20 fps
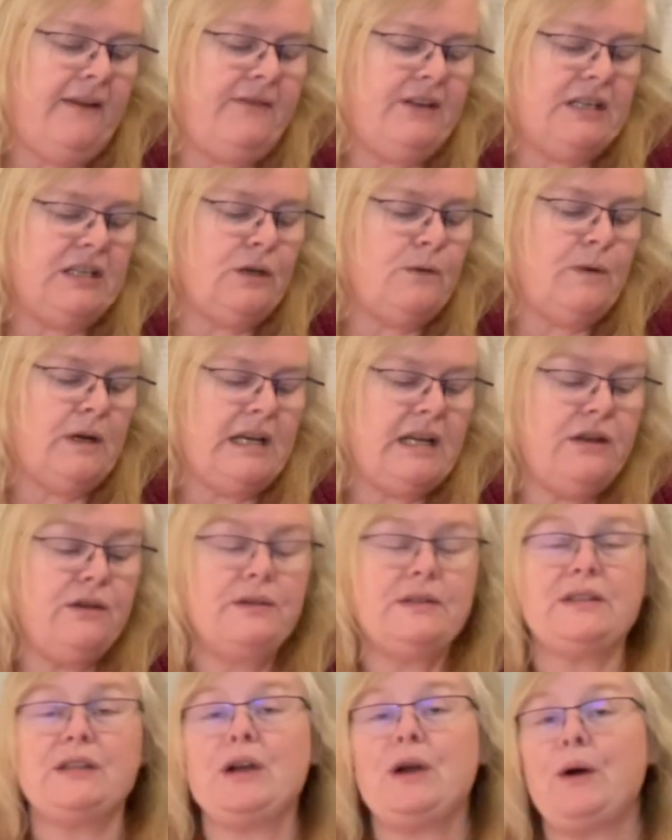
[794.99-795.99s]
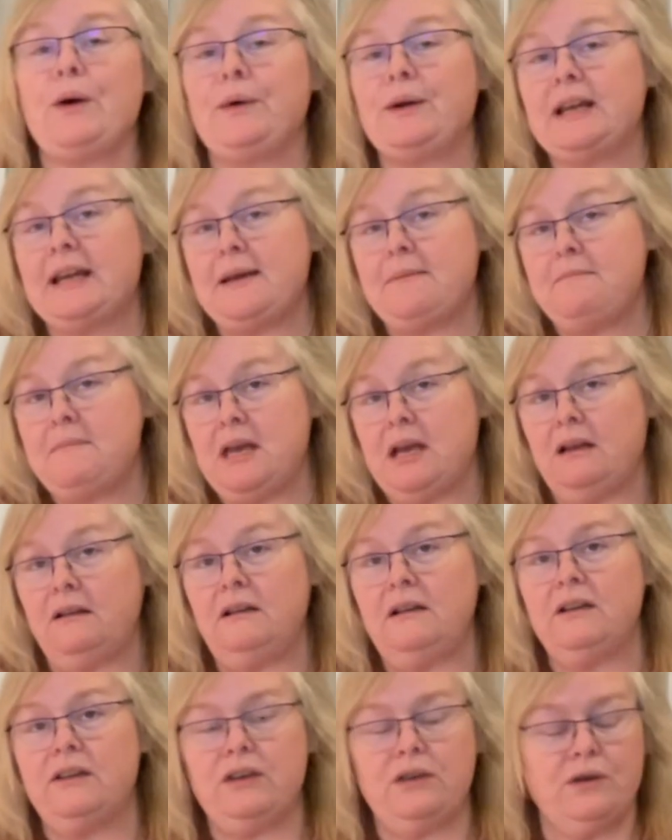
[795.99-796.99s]
don't want to use the coconut milk.
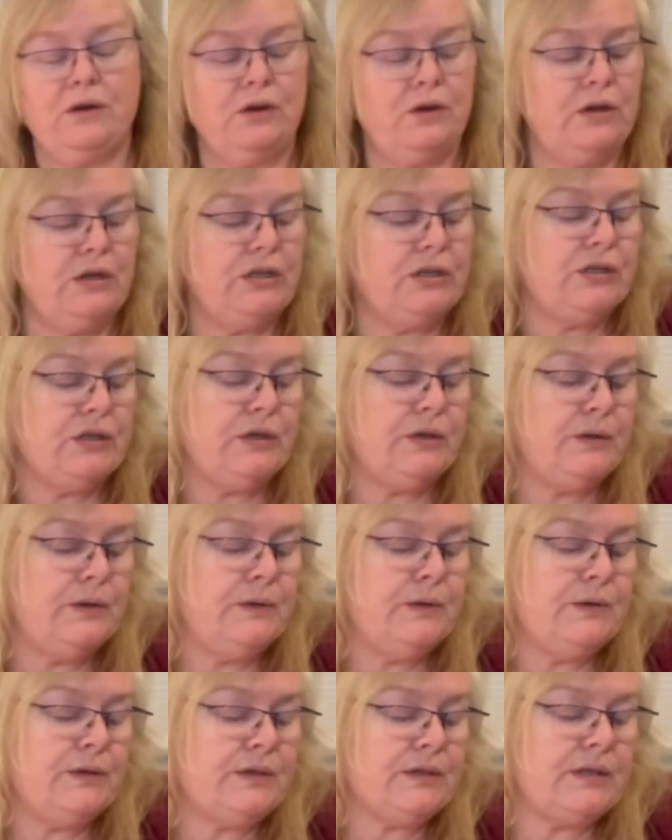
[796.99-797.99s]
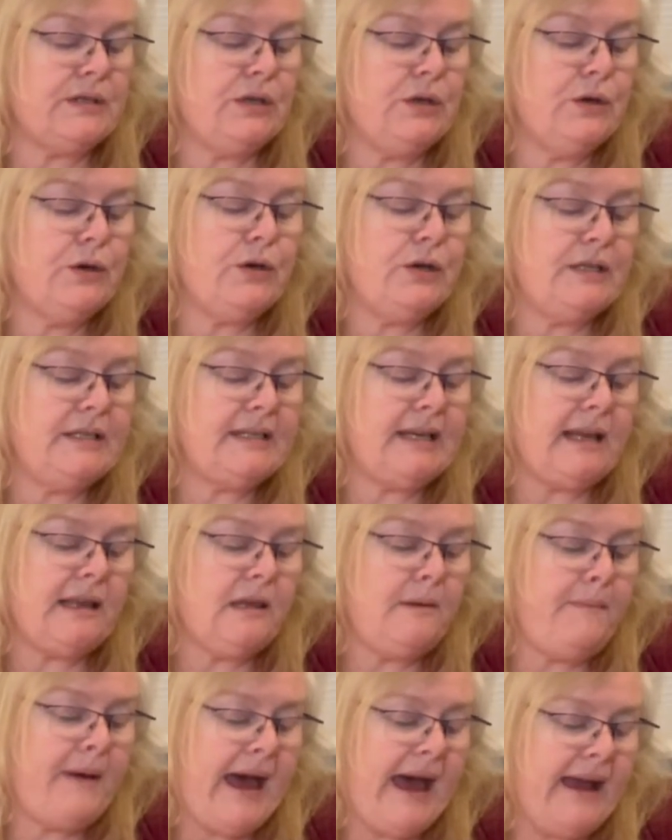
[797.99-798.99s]
You could take the
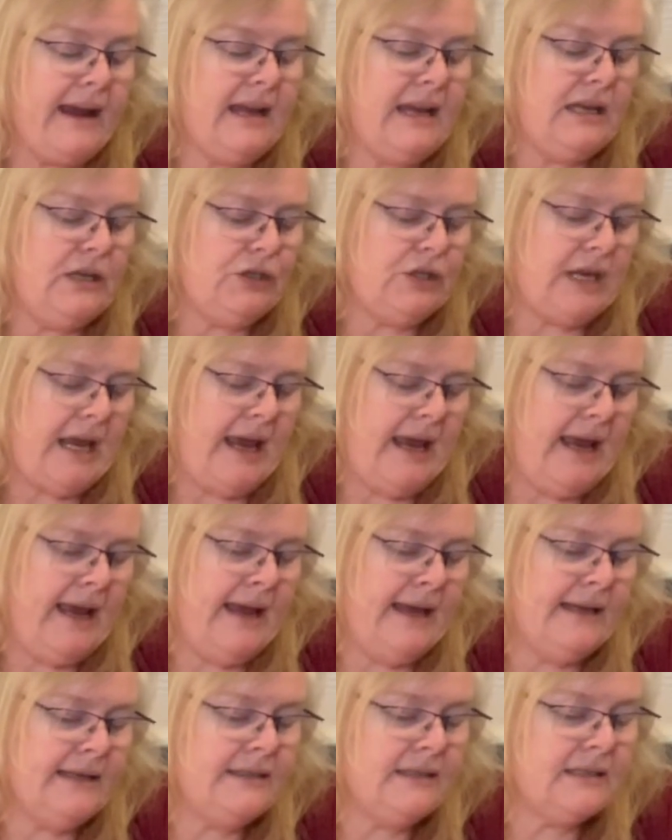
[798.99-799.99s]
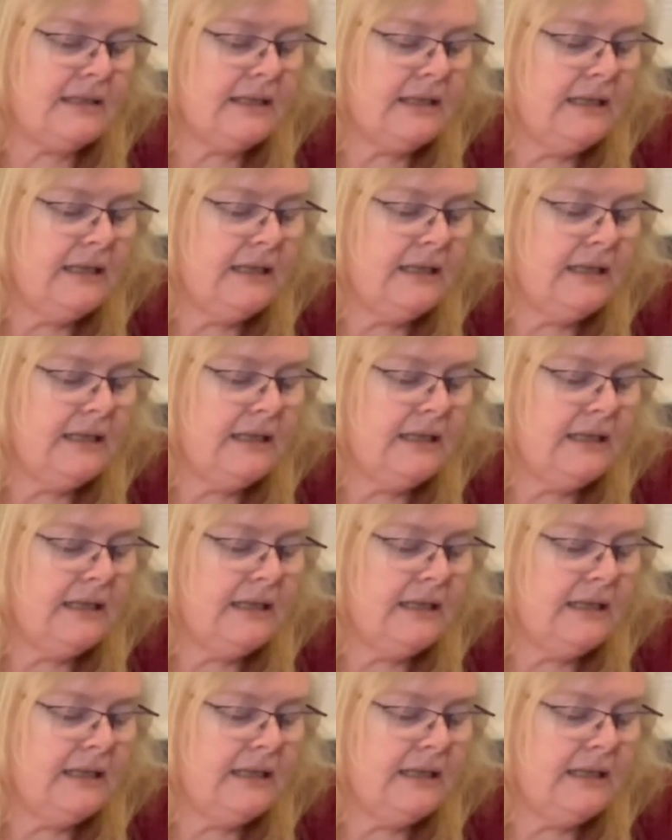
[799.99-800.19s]
package and,